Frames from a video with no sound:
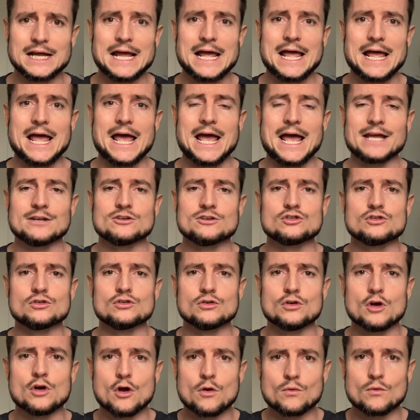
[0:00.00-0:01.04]
and
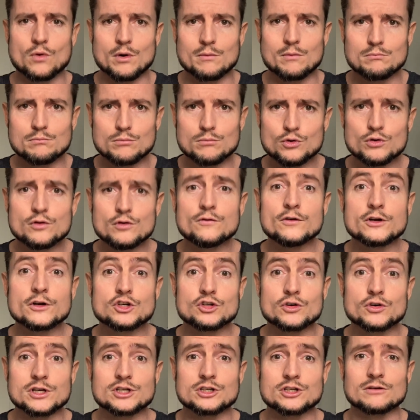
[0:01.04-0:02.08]
to remove
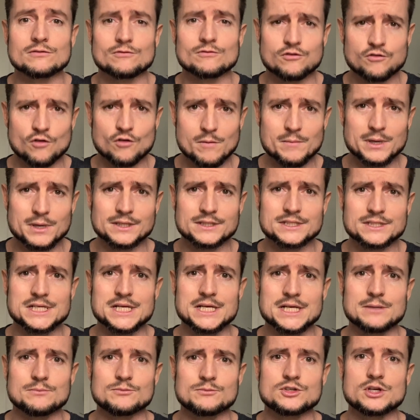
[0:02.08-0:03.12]
attrition from our
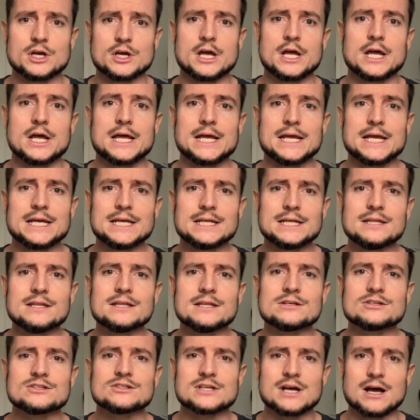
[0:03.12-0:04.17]
teams in
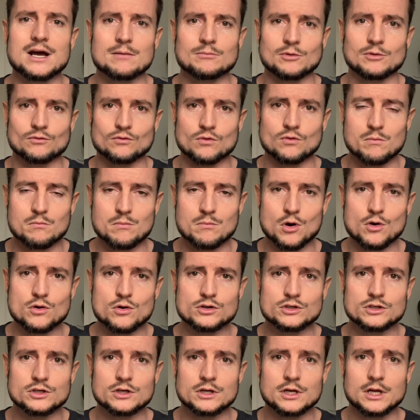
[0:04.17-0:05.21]
this time of
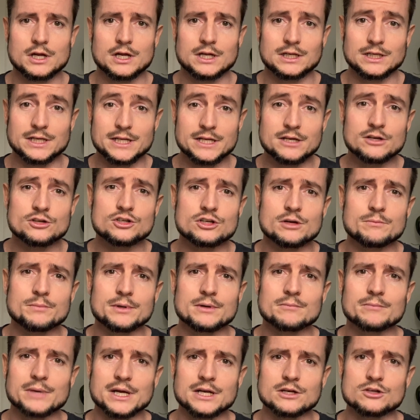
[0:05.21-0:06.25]
remote leadership
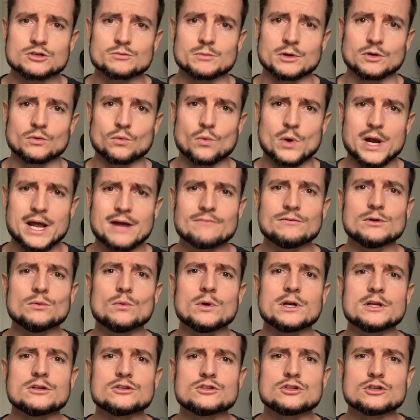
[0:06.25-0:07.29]
and management, where
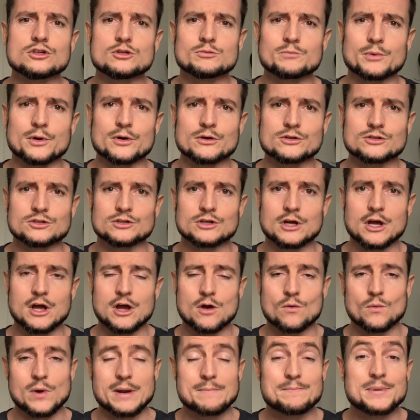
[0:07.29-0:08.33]
everyone is dispersed,
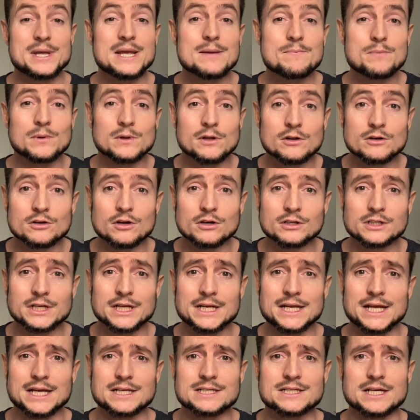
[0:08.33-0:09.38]
where people are not
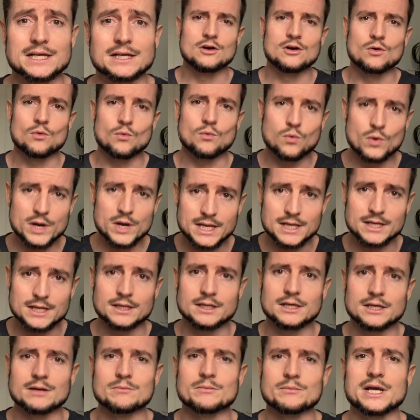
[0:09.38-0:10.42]
connecting. We
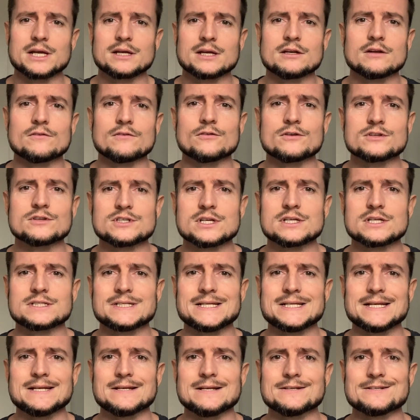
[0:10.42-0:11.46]
can make a difference as
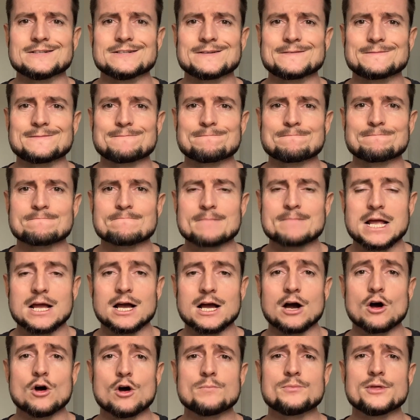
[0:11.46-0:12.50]
leaders.
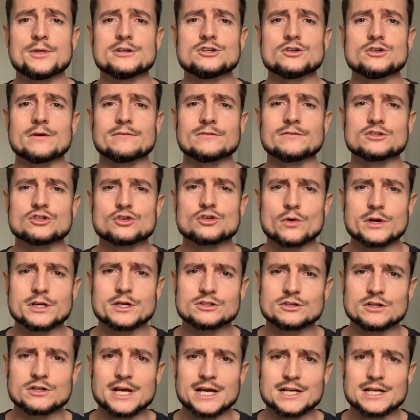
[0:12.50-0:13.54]
I hope that you have enjoyed
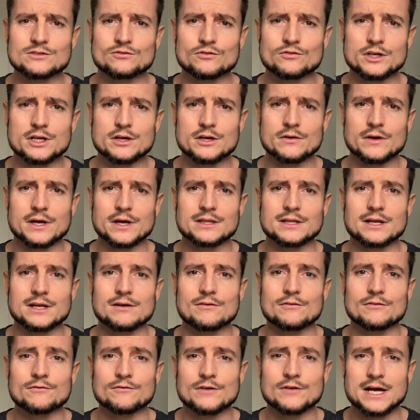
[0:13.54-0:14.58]
today's video and that
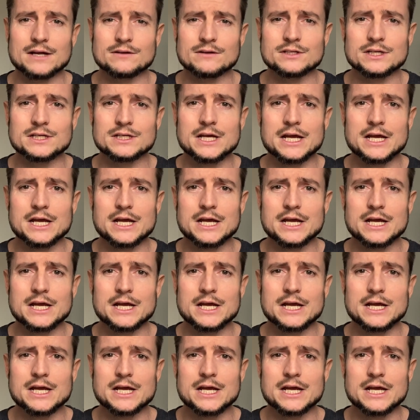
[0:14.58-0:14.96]
have found it